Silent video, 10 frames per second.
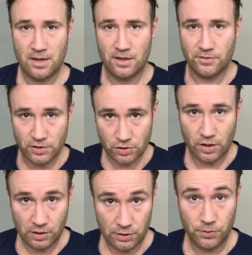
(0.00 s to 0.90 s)
You just got
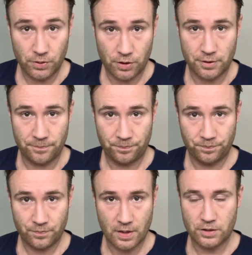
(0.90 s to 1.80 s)
to glue it on.
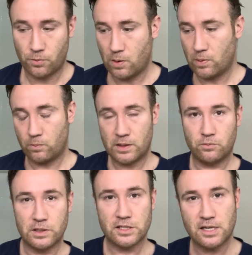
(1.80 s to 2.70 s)
And so
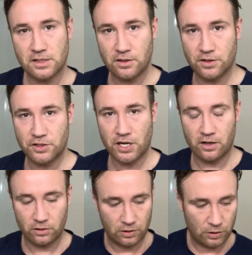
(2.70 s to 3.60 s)
we're discussing on this
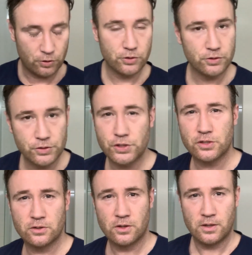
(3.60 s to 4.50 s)
channel
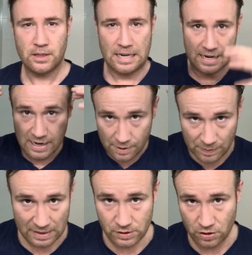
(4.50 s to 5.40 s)
glues and
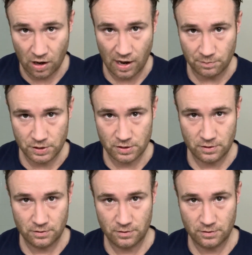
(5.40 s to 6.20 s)
hairpiece types